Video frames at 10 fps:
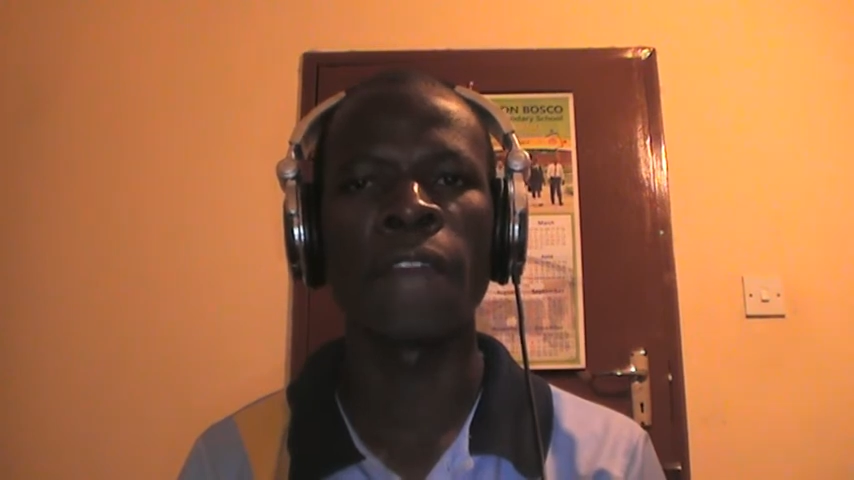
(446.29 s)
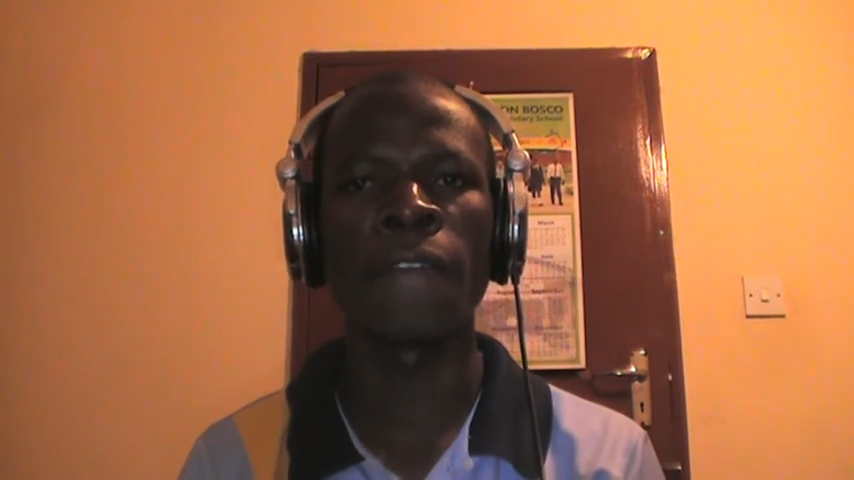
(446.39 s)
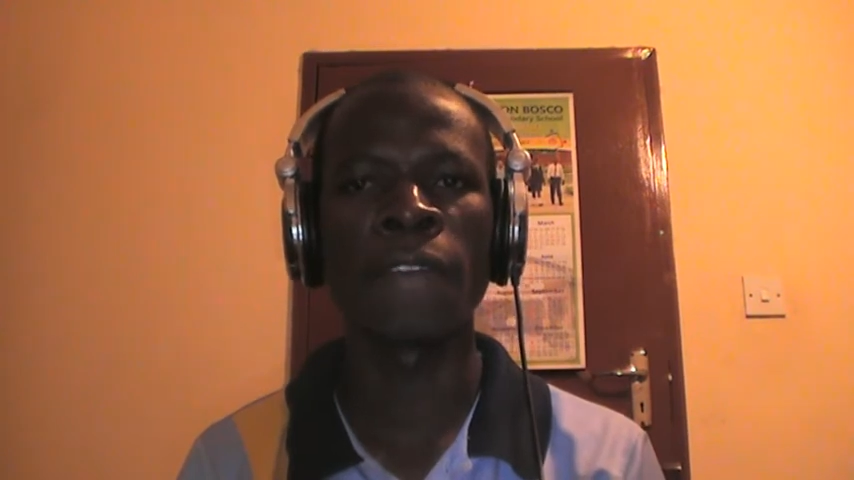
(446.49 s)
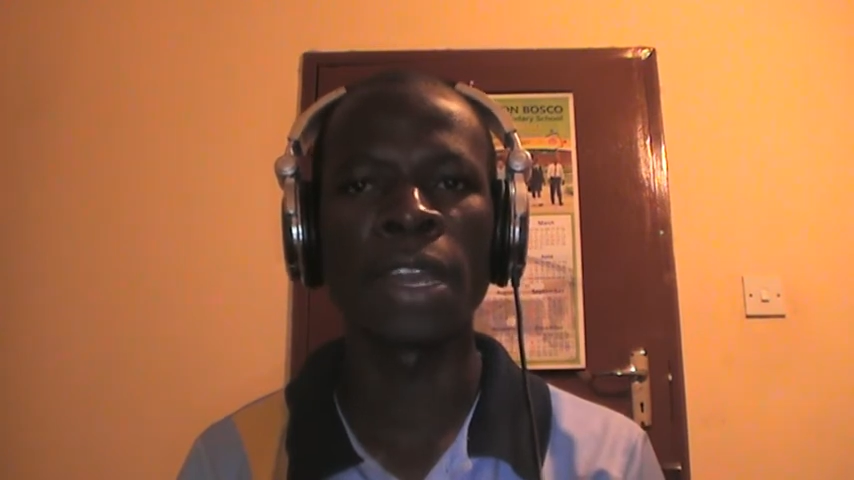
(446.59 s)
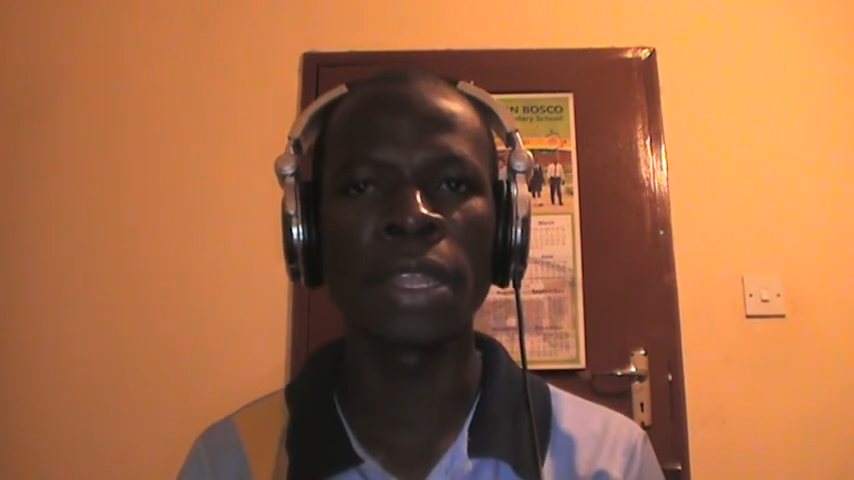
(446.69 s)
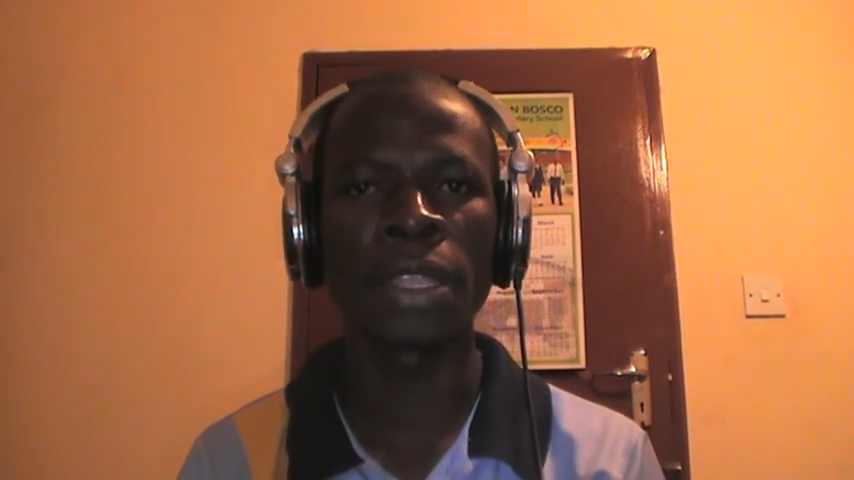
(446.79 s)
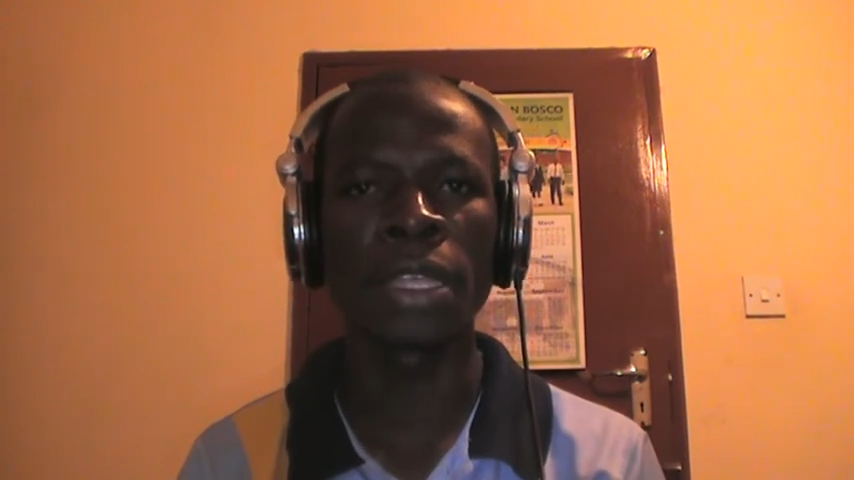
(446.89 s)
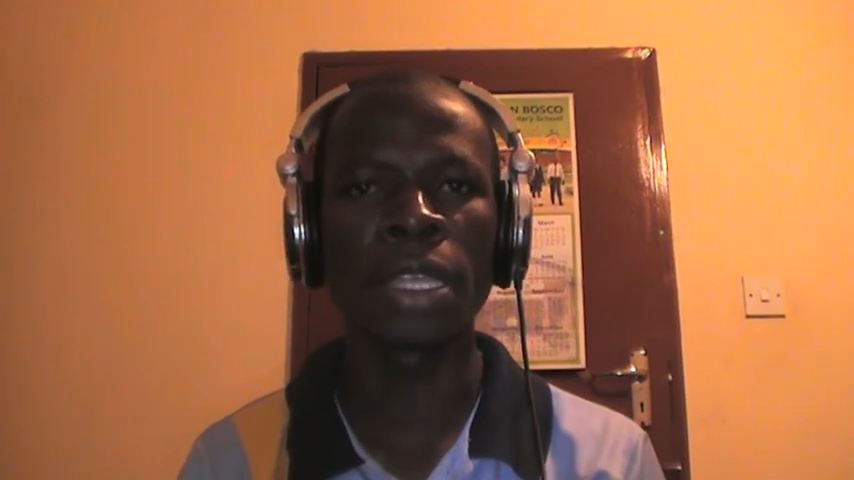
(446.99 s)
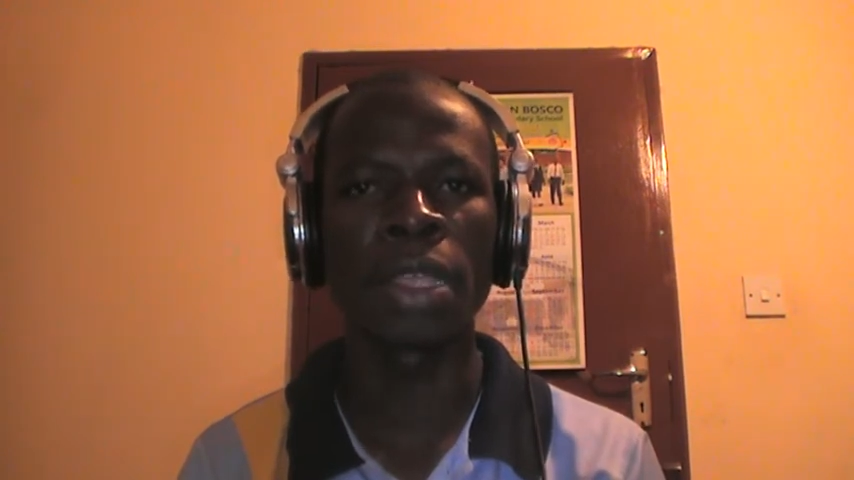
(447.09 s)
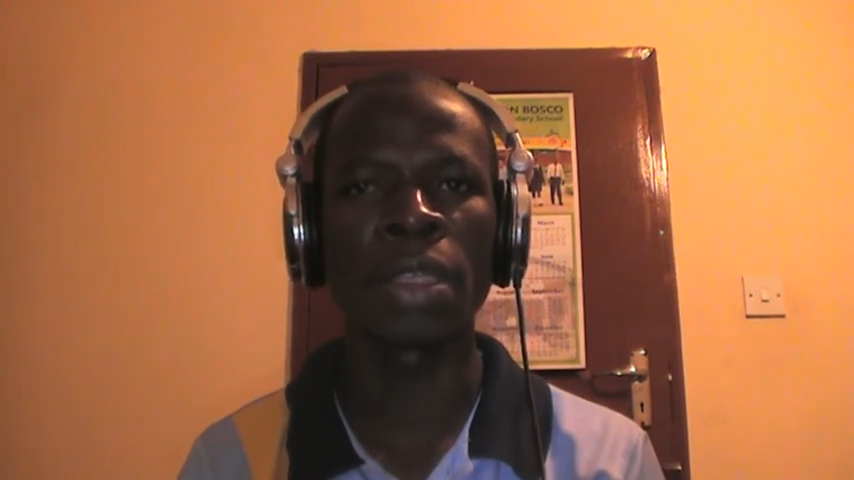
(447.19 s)
funny
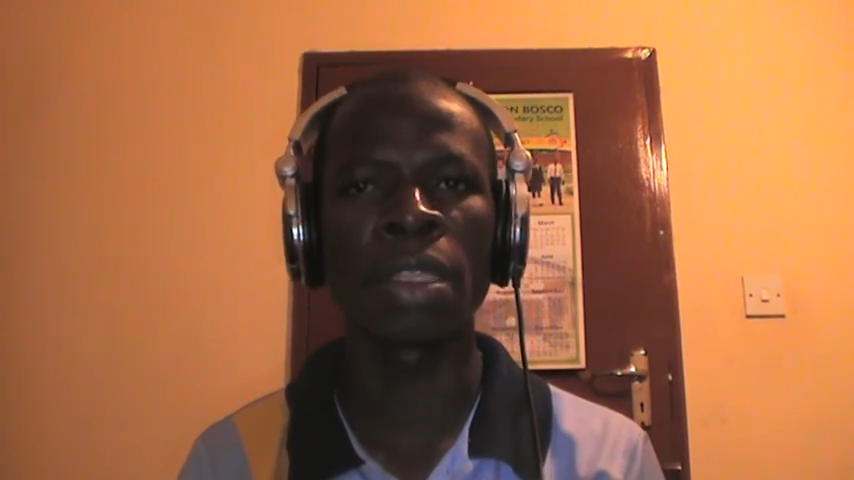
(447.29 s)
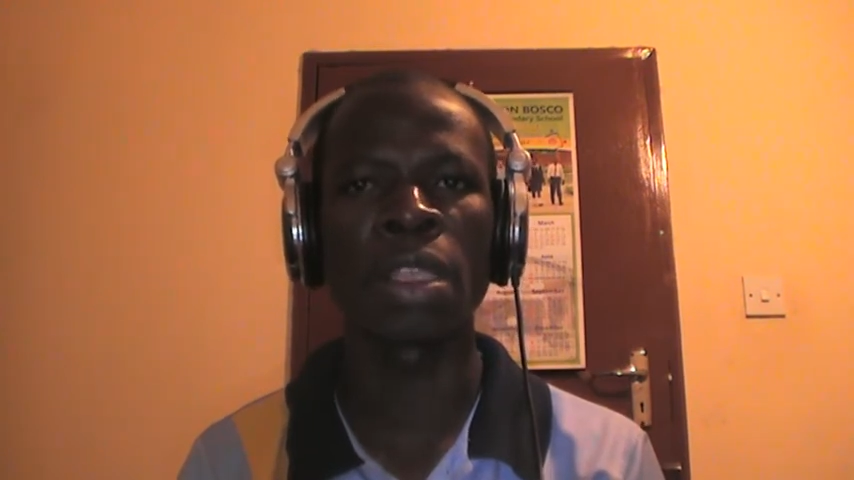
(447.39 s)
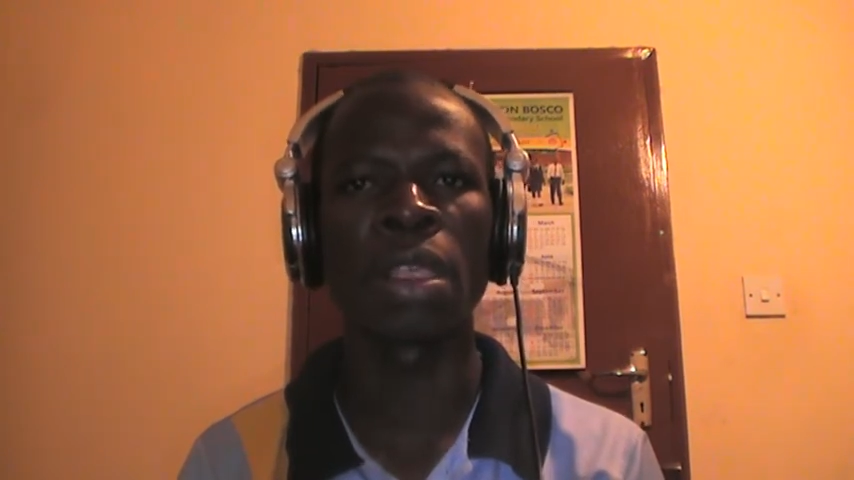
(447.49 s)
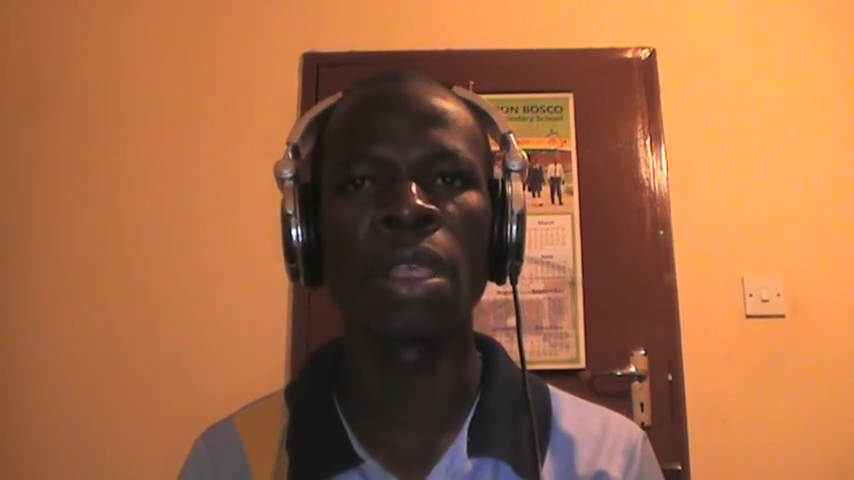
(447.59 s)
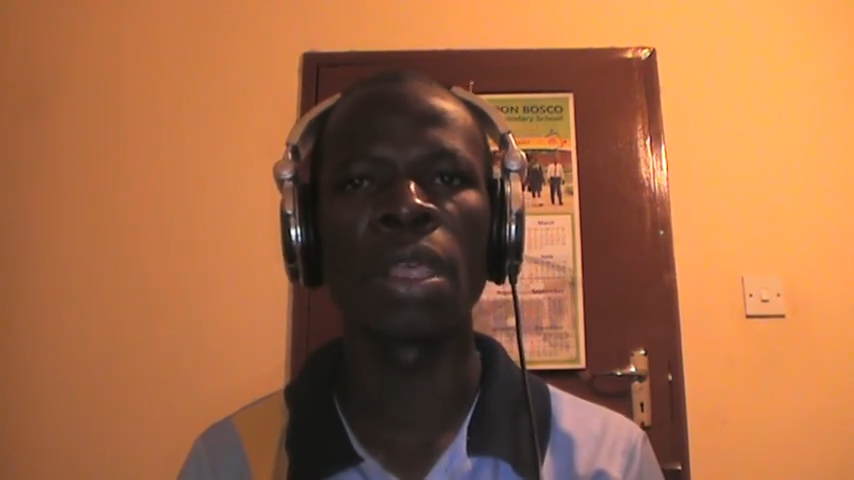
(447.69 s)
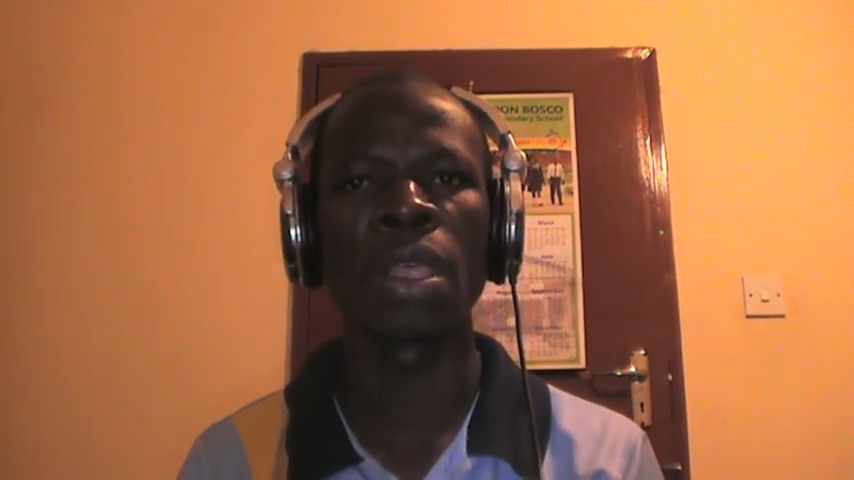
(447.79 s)
things,